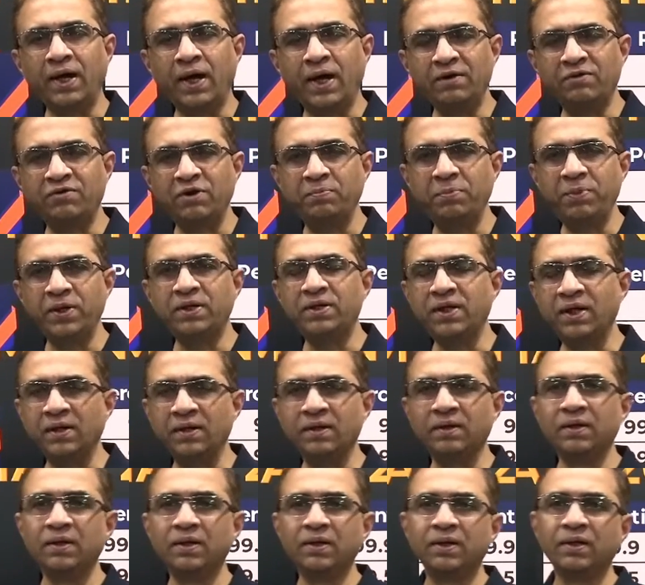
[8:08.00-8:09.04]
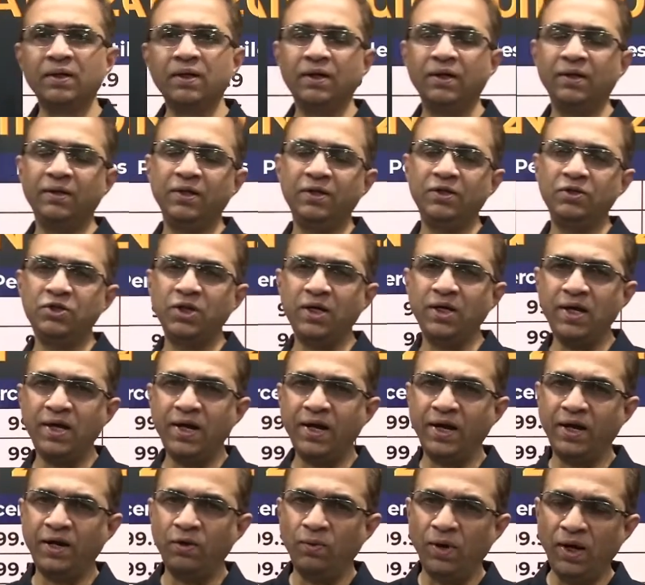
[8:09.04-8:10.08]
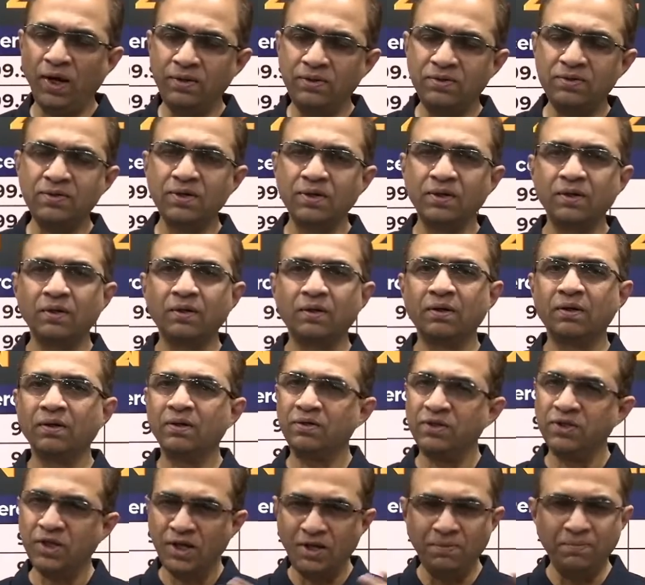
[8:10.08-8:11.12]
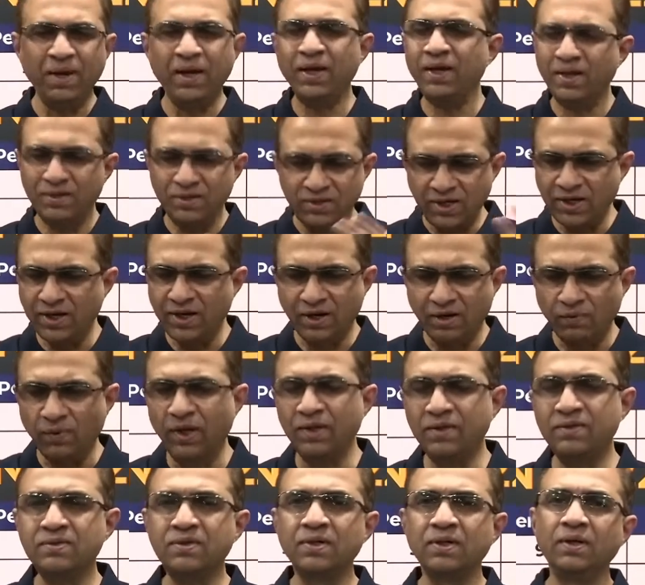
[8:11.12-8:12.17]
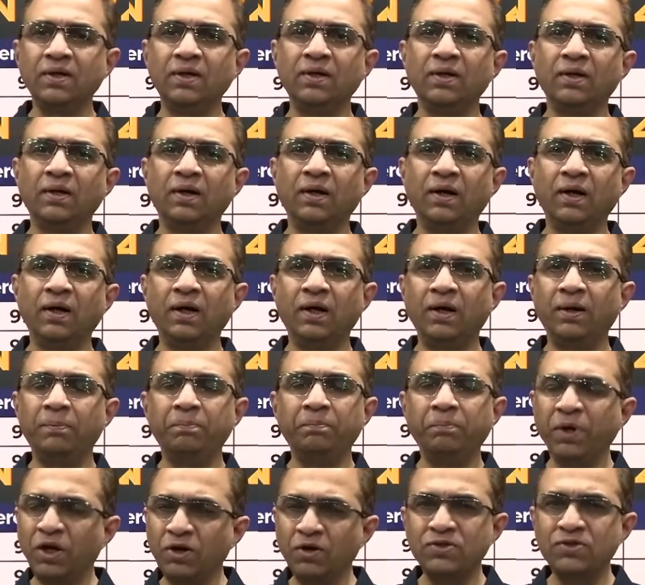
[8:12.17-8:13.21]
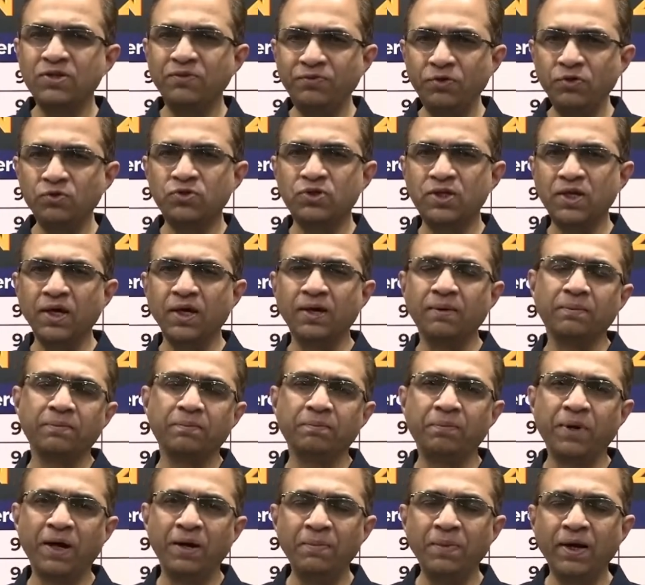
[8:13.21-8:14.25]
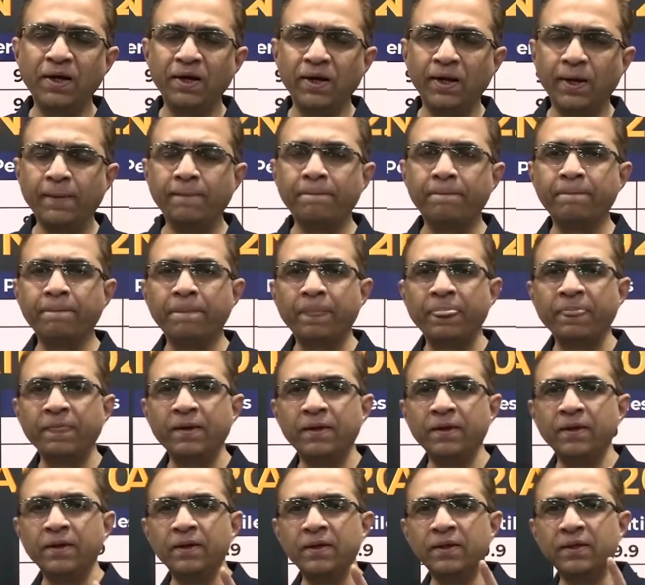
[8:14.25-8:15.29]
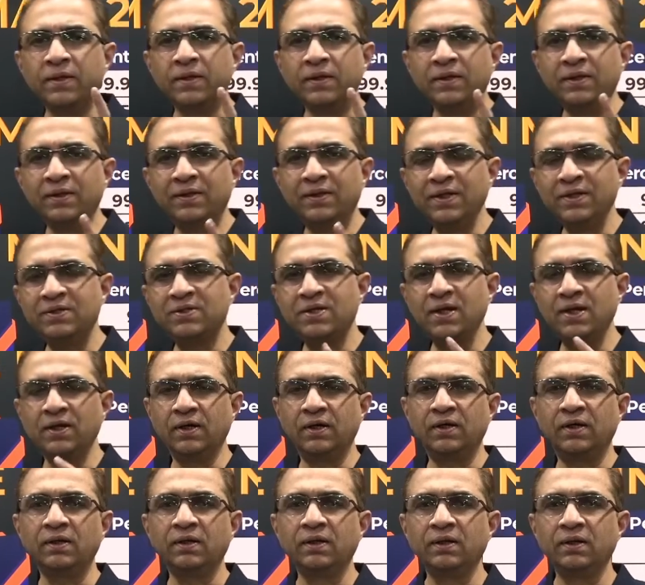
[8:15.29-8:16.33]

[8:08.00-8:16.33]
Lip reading: repeating the JEE Advanced, JEE Main and JEE Advanced, because if you see, primarily this year,